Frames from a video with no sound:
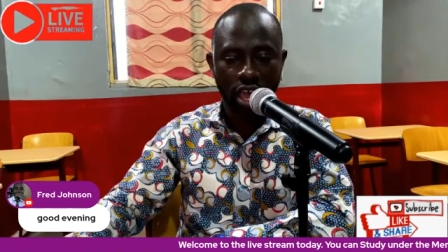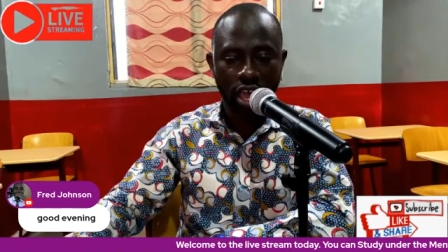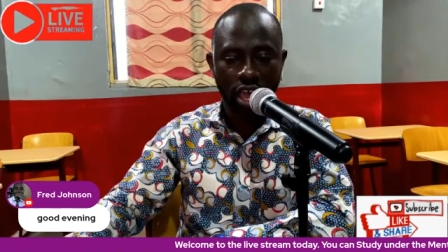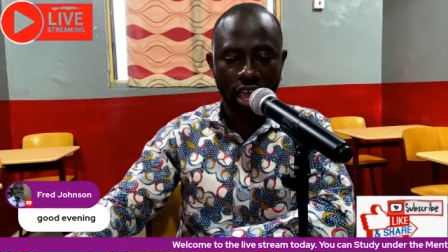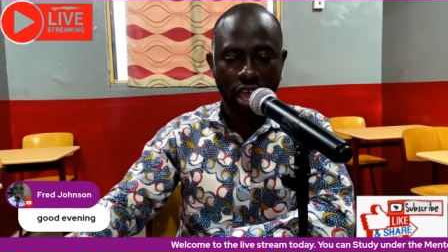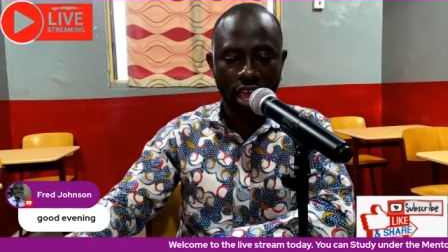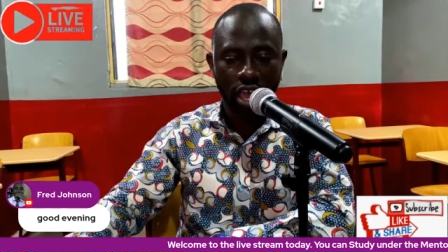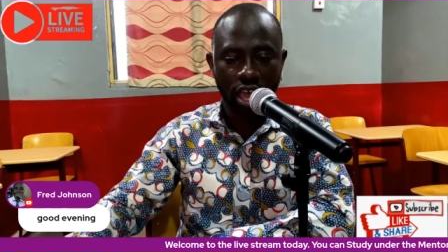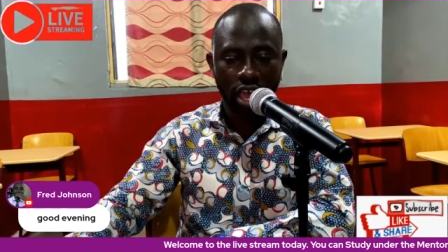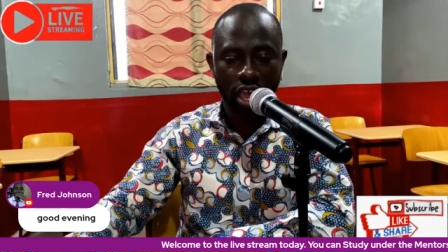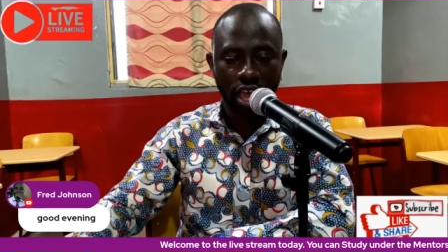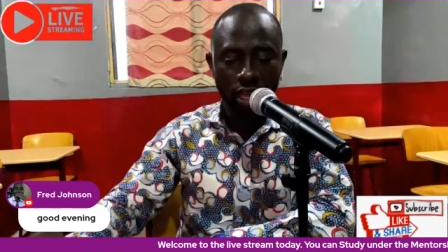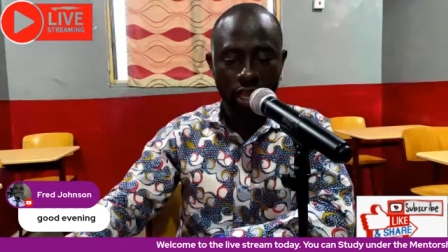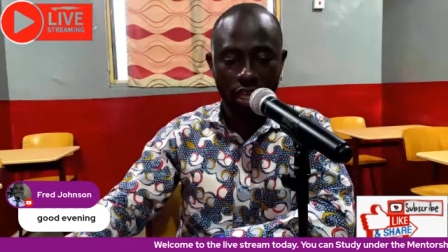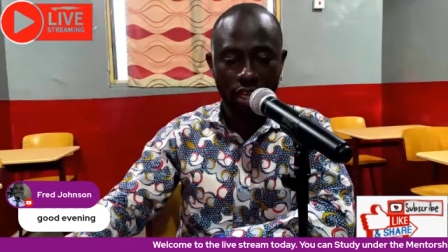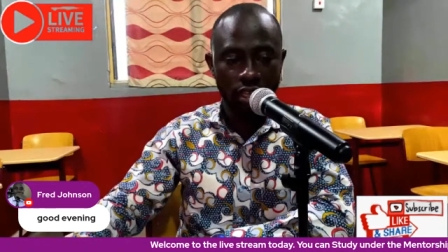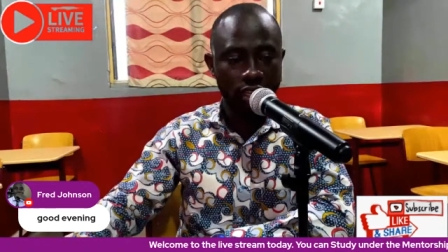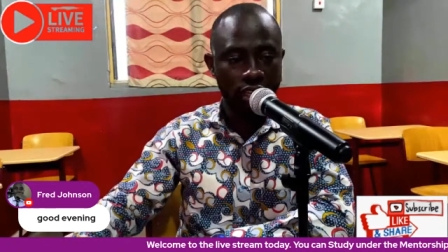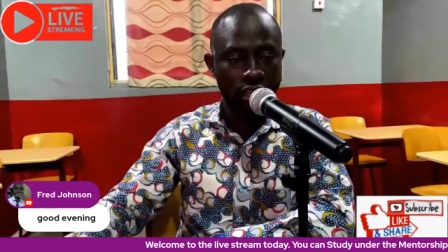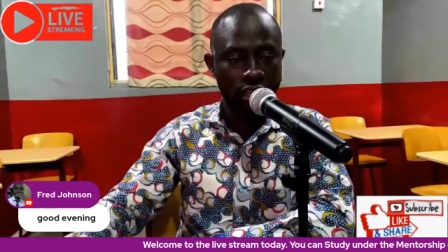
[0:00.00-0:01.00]
Uh,
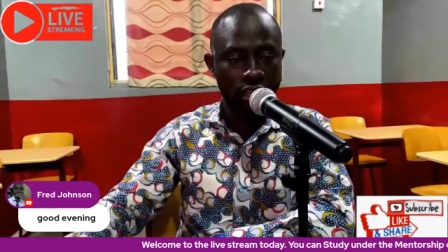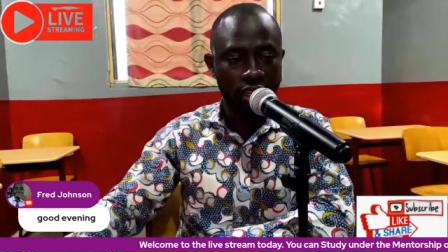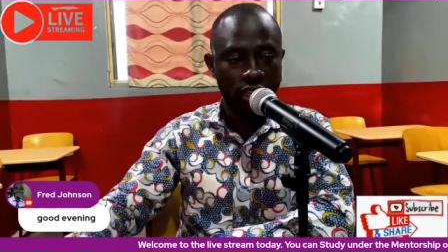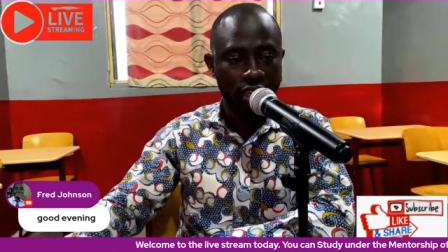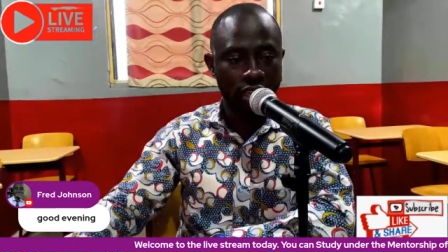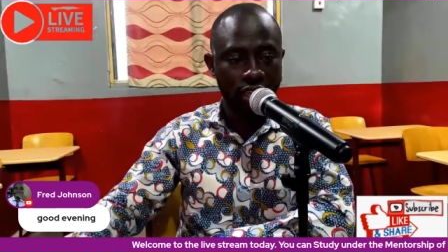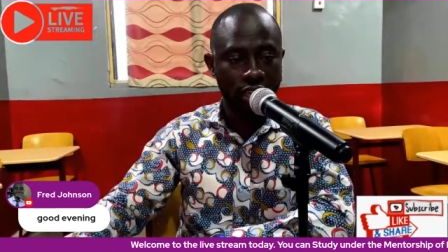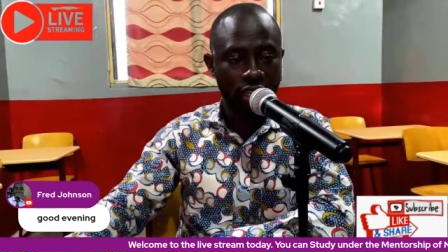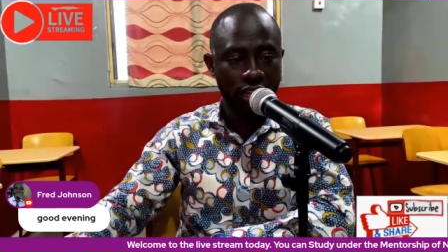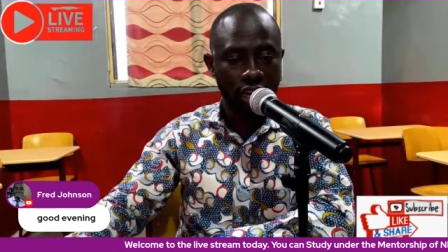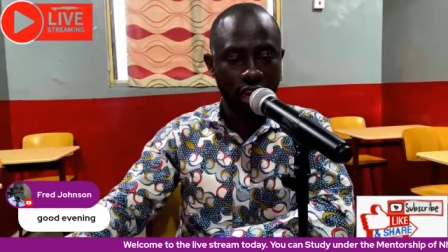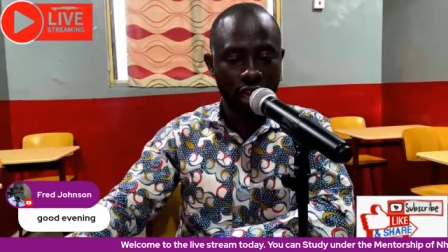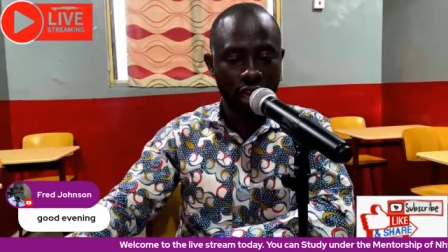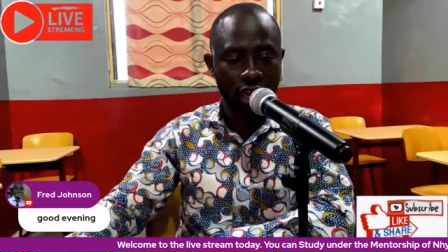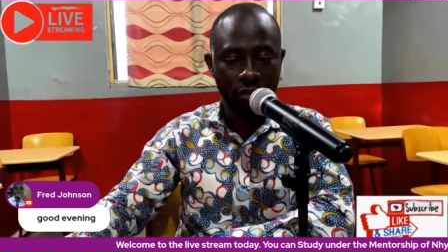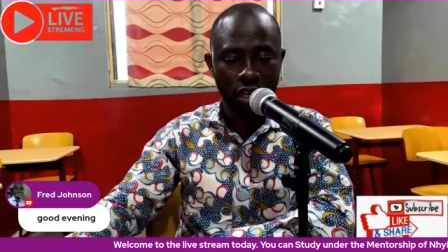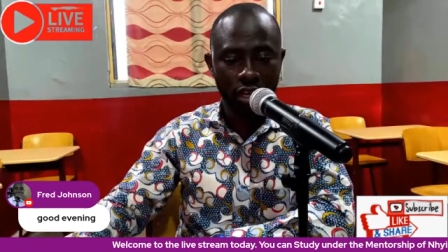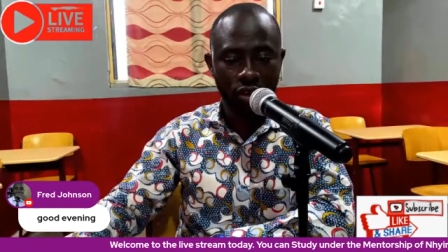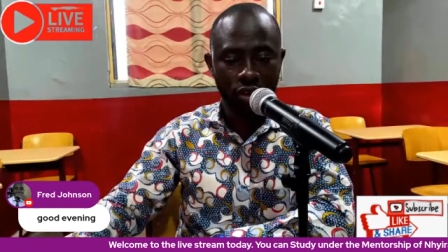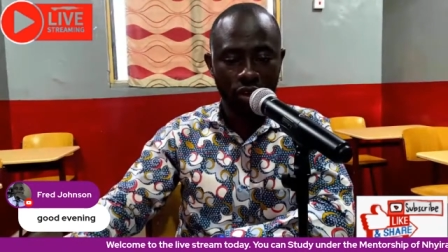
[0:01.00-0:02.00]
in that case, let
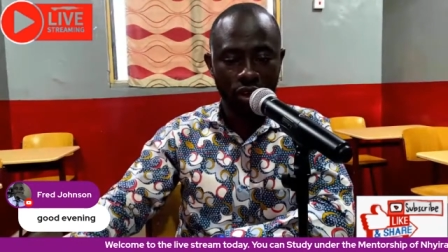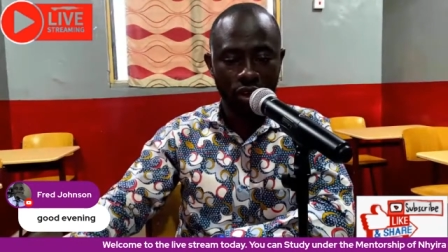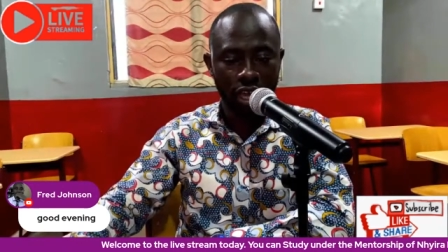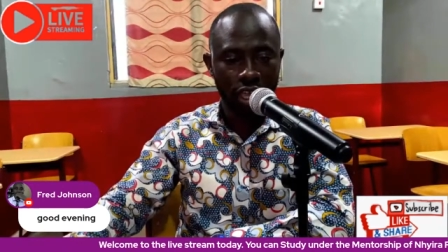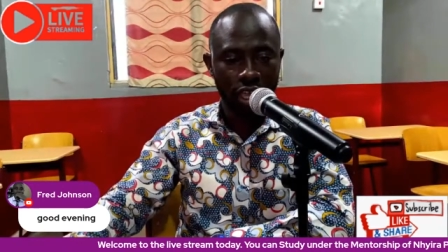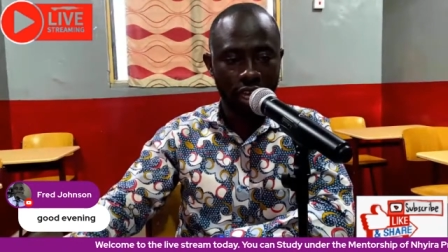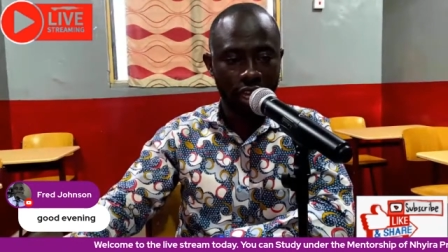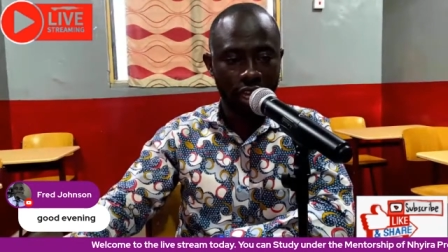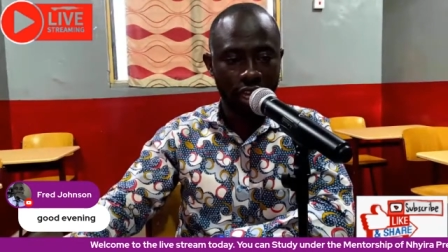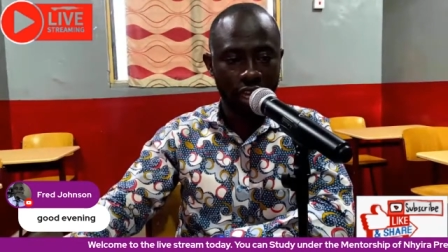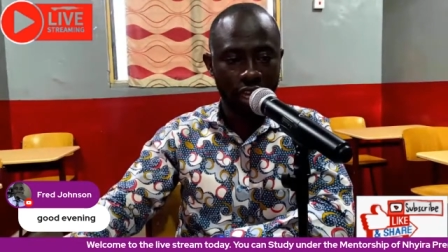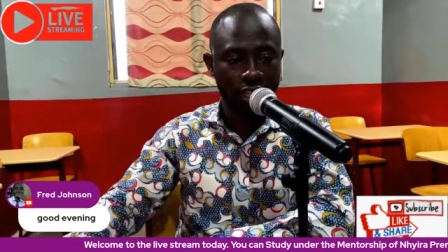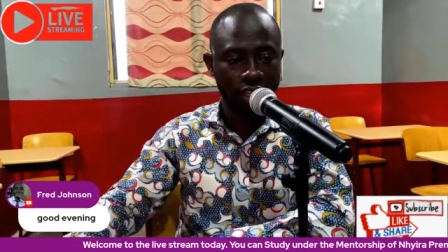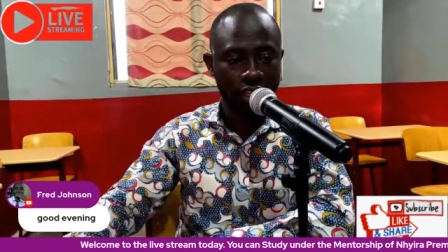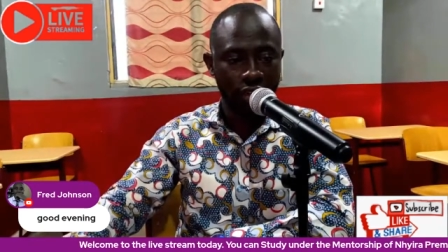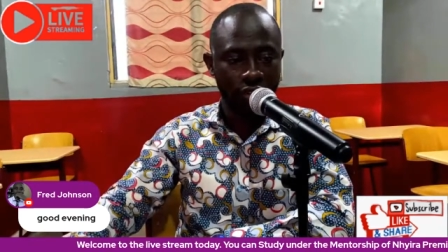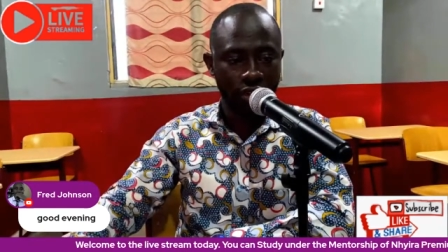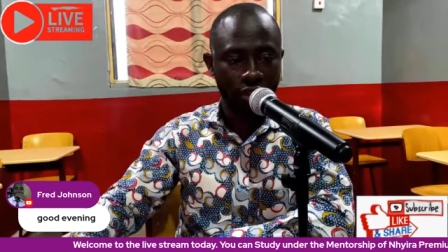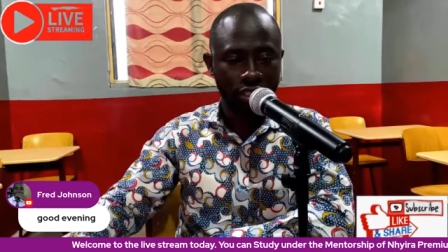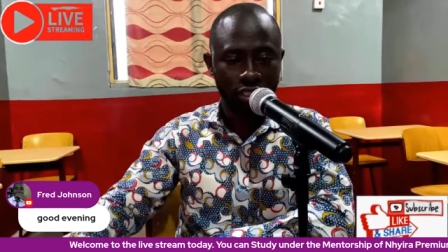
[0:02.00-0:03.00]
me know any other
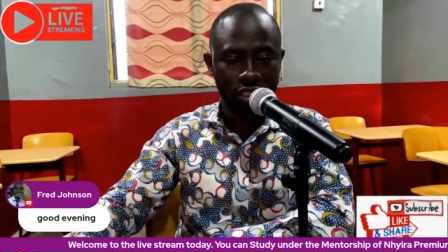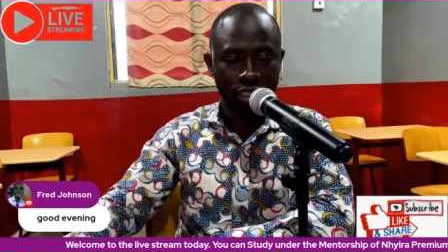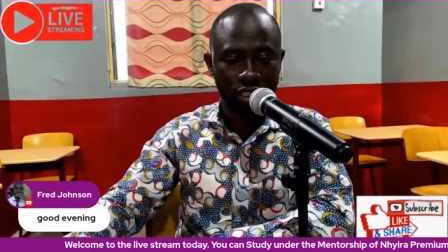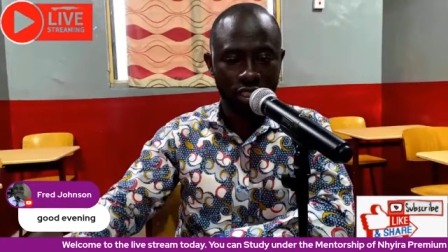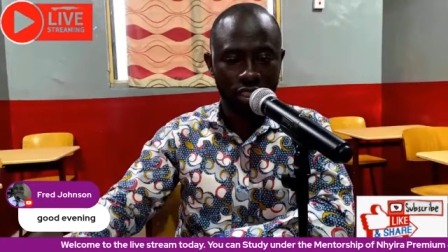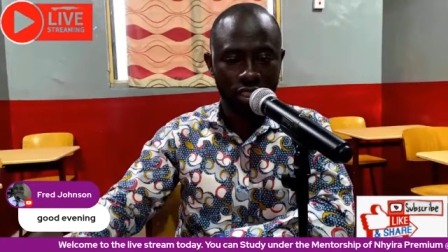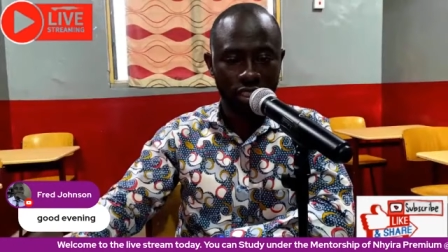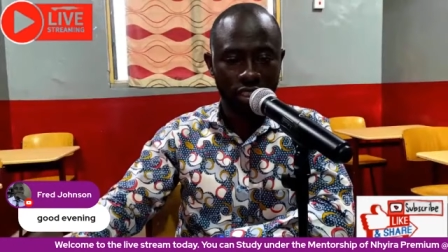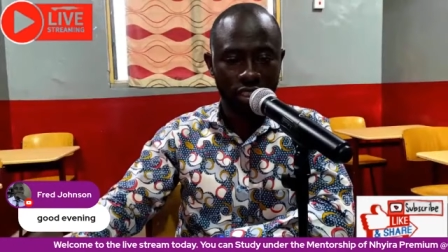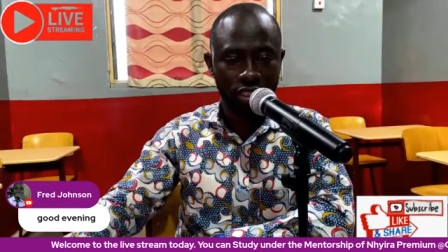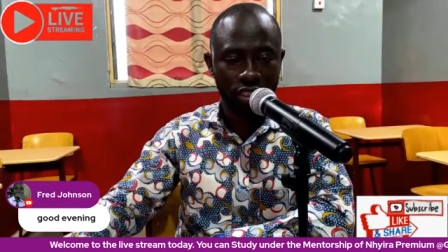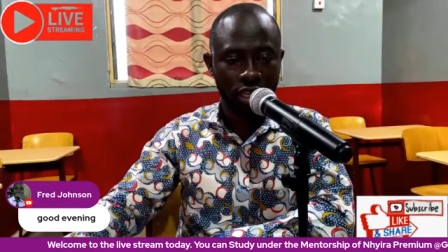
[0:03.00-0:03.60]
questions